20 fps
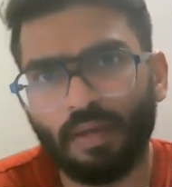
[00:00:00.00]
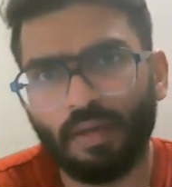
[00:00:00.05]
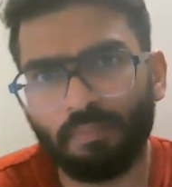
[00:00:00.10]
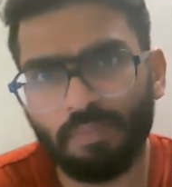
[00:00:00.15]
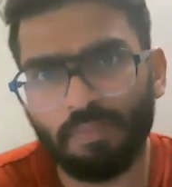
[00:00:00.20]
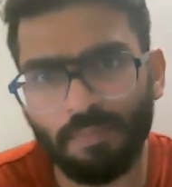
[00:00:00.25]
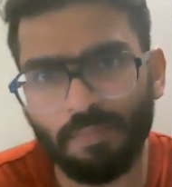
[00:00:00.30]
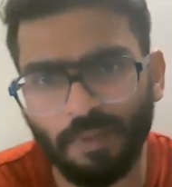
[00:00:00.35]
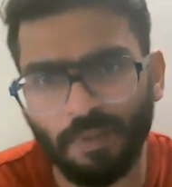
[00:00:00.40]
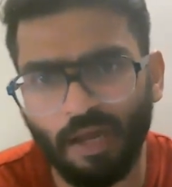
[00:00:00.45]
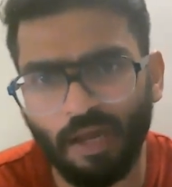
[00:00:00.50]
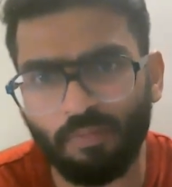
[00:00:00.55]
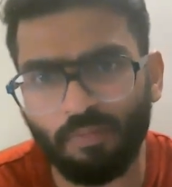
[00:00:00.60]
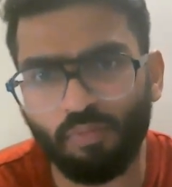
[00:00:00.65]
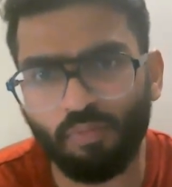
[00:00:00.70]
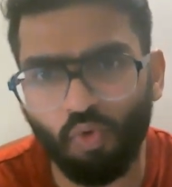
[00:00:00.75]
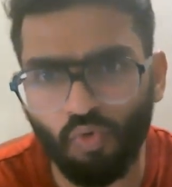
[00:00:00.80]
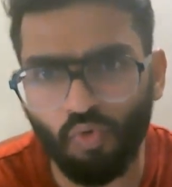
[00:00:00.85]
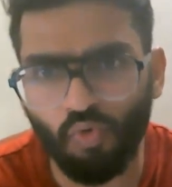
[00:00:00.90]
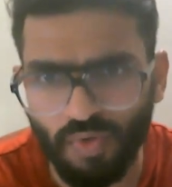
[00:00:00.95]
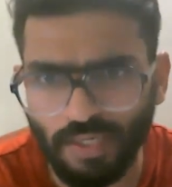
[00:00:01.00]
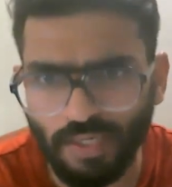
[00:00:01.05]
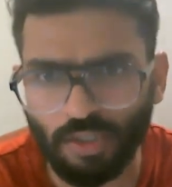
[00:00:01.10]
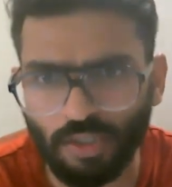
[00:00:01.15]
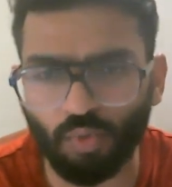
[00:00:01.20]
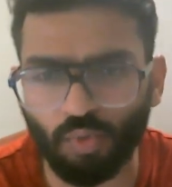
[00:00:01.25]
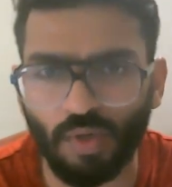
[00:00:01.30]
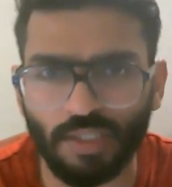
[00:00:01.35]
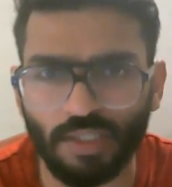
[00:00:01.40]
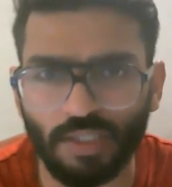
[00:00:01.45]
People are moving
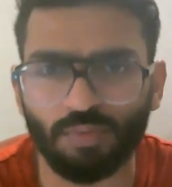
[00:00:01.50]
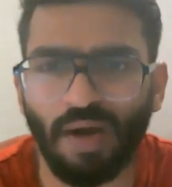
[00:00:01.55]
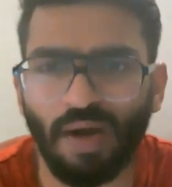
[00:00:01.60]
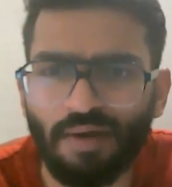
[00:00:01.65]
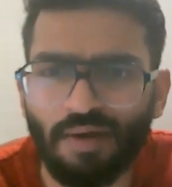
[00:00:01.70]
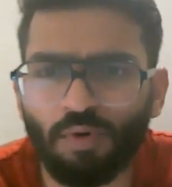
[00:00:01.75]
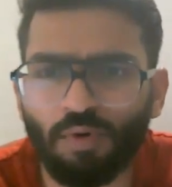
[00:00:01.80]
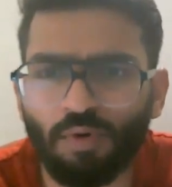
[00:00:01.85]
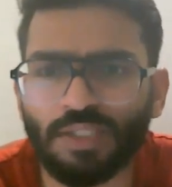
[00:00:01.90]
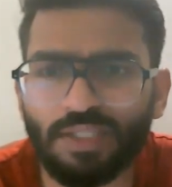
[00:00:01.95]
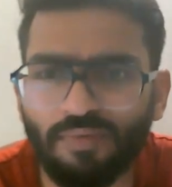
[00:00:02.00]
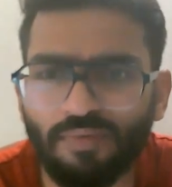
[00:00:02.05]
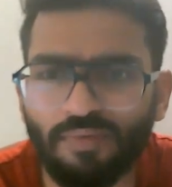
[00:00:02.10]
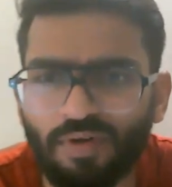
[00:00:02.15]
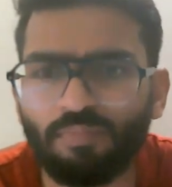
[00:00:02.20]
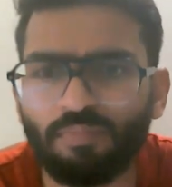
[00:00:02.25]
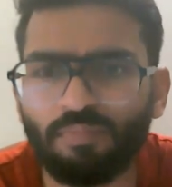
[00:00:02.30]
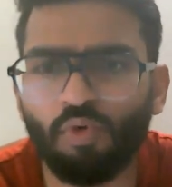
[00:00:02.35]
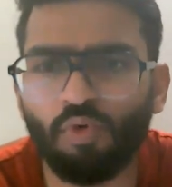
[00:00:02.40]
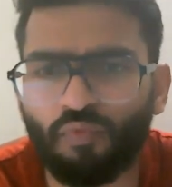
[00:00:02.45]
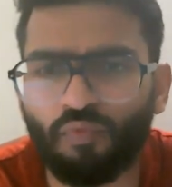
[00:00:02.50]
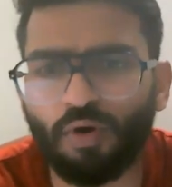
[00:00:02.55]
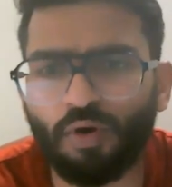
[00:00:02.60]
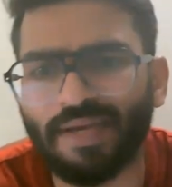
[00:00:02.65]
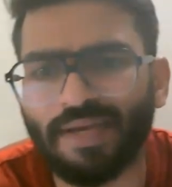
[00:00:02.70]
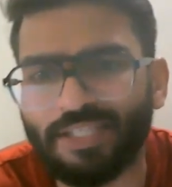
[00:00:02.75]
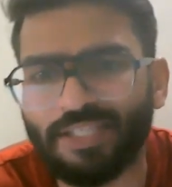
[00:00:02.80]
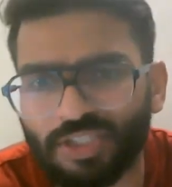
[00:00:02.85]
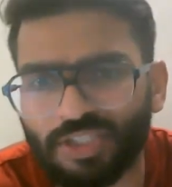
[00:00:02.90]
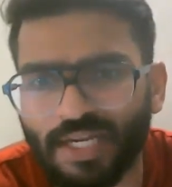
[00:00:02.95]
towards, why would someone move from
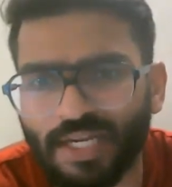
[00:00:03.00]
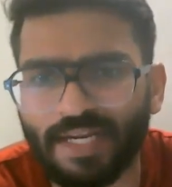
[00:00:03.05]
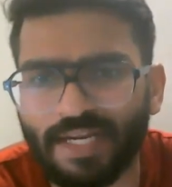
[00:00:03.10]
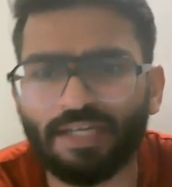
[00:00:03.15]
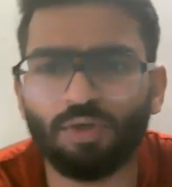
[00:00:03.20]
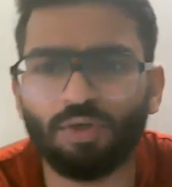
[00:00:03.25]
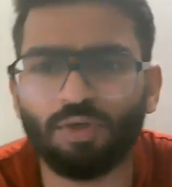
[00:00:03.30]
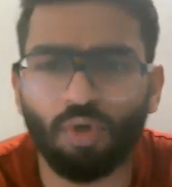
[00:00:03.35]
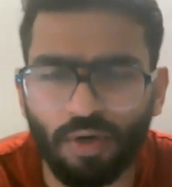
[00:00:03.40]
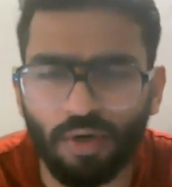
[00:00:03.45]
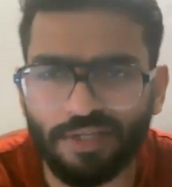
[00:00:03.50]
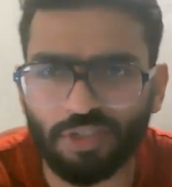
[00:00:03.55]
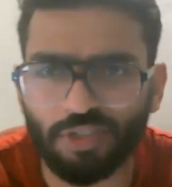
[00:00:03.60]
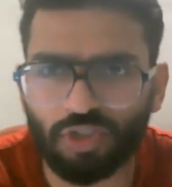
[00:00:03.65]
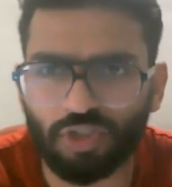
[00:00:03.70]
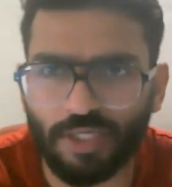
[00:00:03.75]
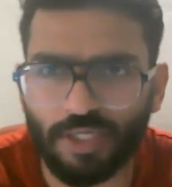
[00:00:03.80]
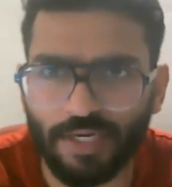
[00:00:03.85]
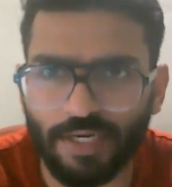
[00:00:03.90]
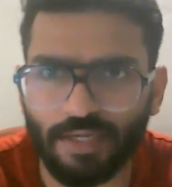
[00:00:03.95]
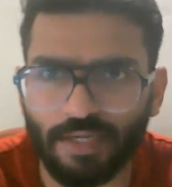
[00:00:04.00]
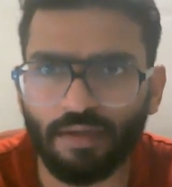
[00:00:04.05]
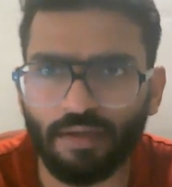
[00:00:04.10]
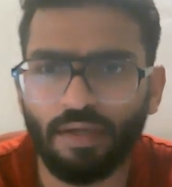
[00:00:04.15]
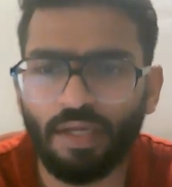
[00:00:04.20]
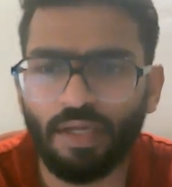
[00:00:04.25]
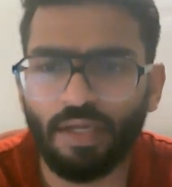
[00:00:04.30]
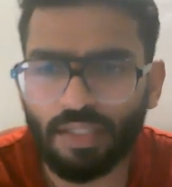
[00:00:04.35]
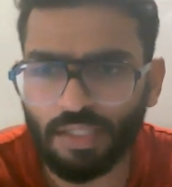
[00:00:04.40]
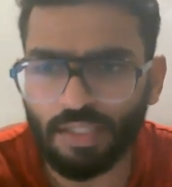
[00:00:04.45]
engineering to non-engineering?
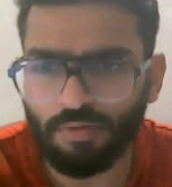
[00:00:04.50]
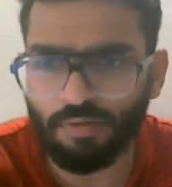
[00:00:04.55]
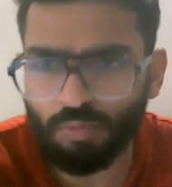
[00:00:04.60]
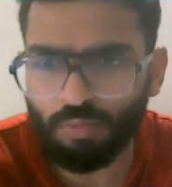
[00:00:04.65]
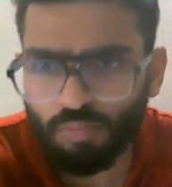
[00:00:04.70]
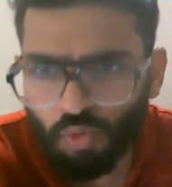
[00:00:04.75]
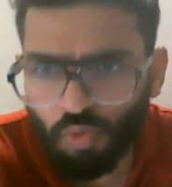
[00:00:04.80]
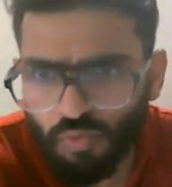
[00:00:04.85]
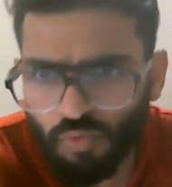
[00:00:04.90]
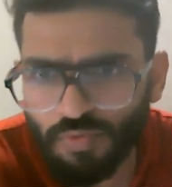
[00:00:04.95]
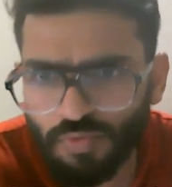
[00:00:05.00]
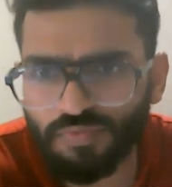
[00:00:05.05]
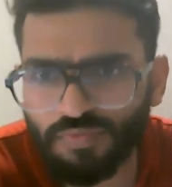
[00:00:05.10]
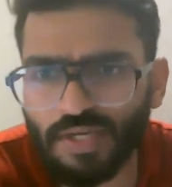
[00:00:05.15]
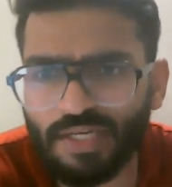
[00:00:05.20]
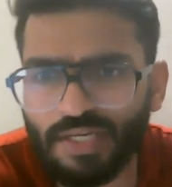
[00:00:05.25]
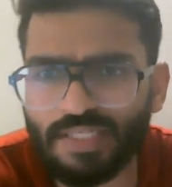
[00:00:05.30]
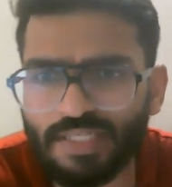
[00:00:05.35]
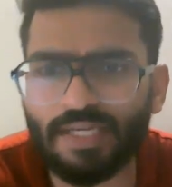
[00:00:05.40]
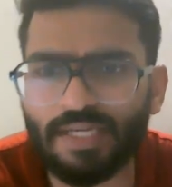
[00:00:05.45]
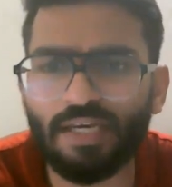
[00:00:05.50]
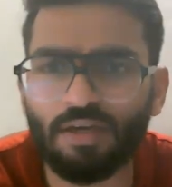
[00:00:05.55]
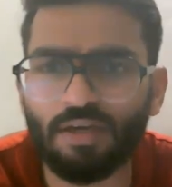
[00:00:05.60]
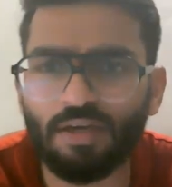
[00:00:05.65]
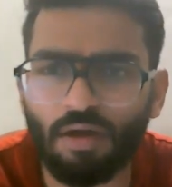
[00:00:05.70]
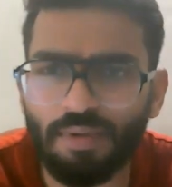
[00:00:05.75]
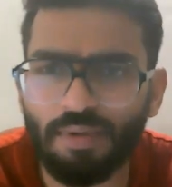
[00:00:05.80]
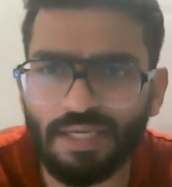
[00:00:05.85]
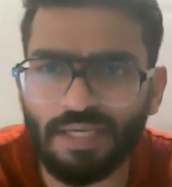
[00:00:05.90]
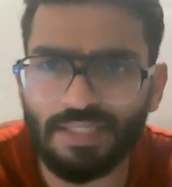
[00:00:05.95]
They would move if there is an
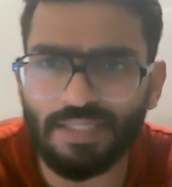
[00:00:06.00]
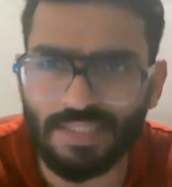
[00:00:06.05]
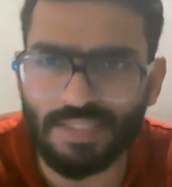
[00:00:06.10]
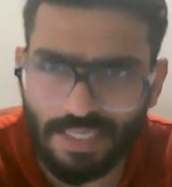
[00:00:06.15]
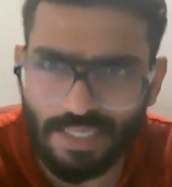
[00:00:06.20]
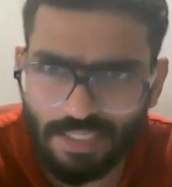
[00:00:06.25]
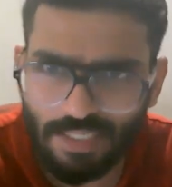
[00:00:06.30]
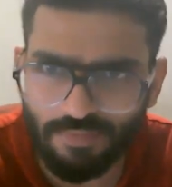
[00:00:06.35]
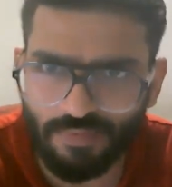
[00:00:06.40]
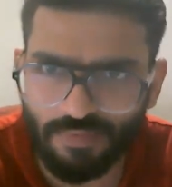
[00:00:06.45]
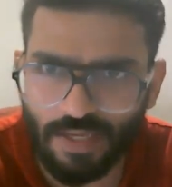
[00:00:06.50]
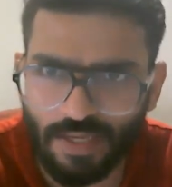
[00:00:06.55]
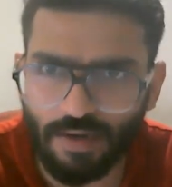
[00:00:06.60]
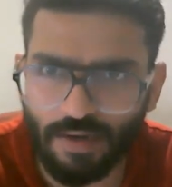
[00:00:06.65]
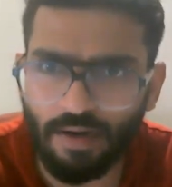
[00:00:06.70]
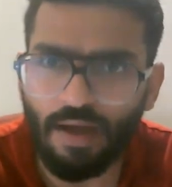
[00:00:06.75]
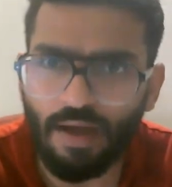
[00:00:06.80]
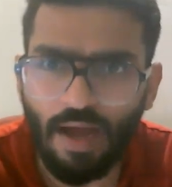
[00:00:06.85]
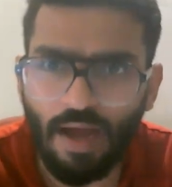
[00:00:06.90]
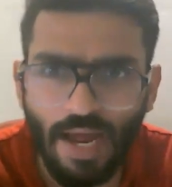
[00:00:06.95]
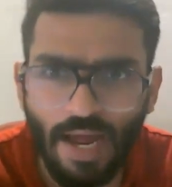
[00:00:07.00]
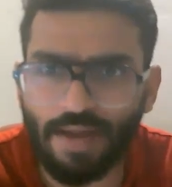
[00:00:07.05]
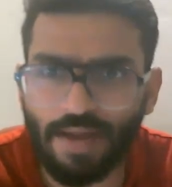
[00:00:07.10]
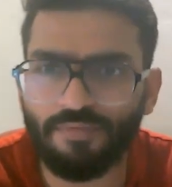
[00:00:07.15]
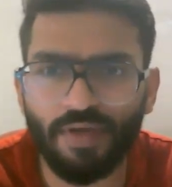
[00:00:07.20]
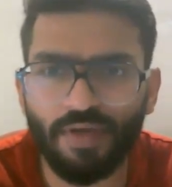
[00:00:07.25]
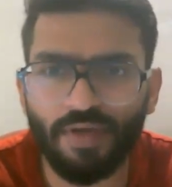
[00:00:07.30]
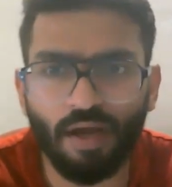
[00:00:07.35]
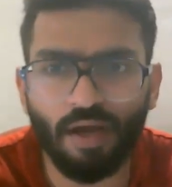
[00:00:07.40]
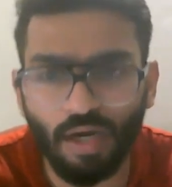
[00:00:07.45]
economic incentive there, and
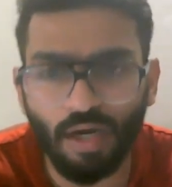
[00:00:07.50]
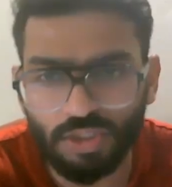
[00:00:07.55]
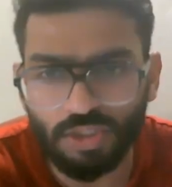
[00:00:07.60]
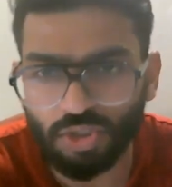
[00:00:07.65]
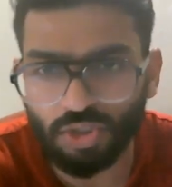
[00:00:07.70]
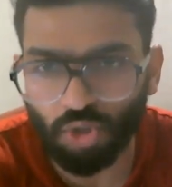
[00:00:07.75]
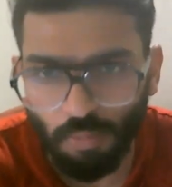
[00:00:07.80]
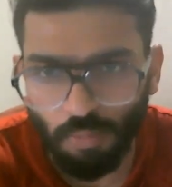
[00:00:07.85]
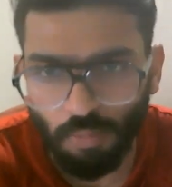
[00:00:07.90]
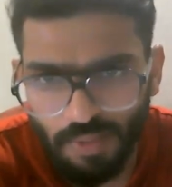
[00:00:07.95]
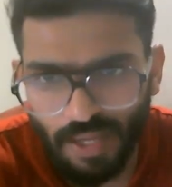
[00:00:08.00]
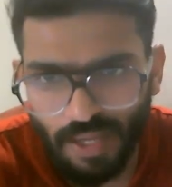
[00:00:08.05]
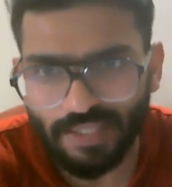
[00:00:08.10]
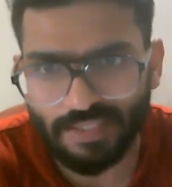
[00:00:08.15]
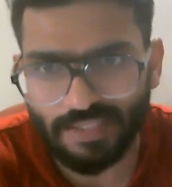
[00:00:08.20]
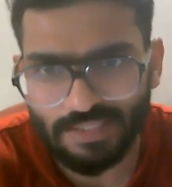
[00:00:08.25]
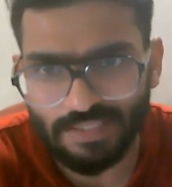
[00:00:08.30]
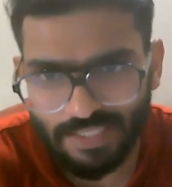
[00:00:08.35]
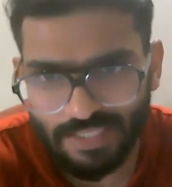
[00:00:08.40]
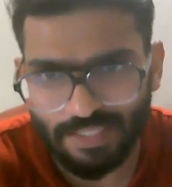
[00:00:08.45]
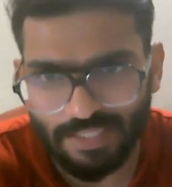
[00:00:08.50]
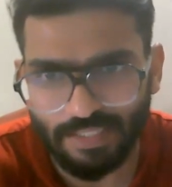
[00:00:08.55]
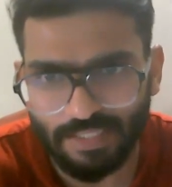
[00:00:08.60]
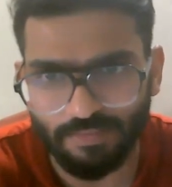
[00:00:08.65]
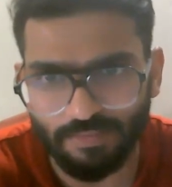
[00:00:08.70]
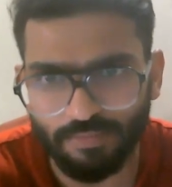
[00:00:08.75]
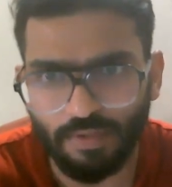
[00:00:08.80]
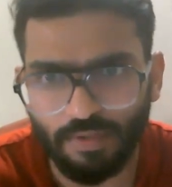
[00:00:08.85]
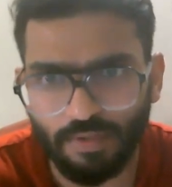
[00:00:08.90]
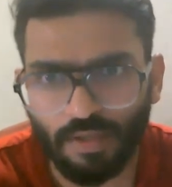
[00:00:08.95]
we can't stop that incentive.